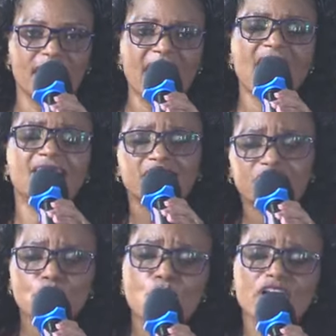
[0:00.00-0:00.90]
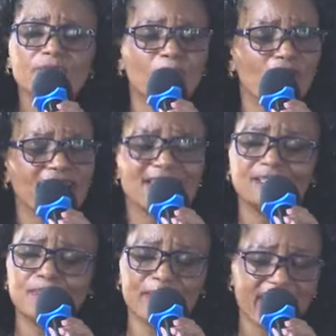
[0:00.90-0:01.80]
And this is what Paul
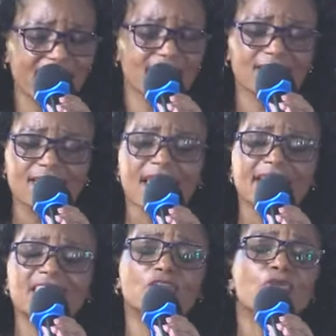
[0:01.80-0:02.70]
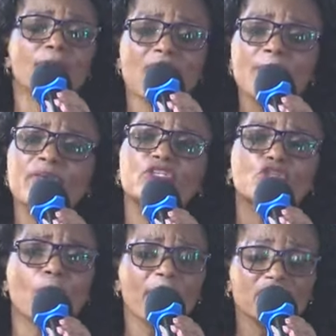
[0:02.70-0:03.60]
is praying, that we may be
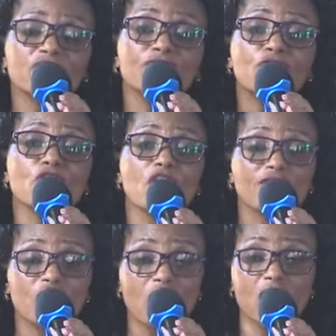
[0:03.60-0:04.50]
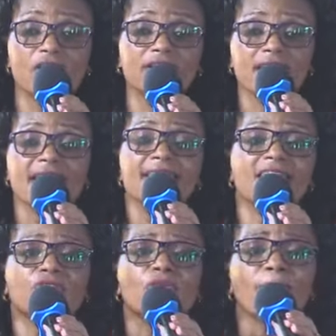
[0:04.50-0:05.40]
so much full of God,
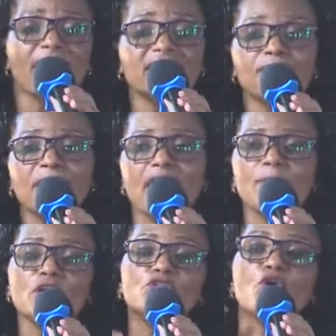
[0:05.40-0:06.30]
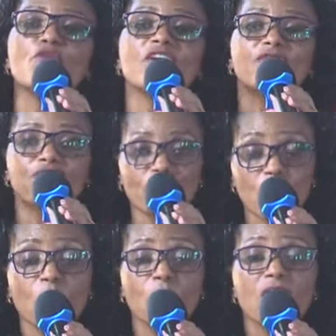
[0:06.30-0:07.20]
that we might be able to
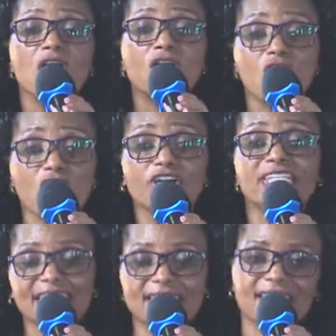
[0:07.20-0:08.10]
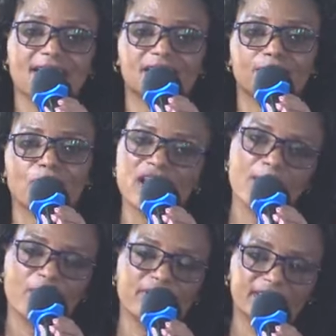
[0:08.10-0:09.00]
overflow God in us. Bwana
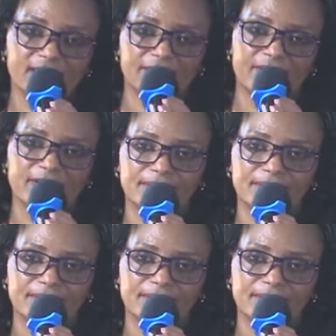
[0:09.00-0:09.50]
apewe sifa.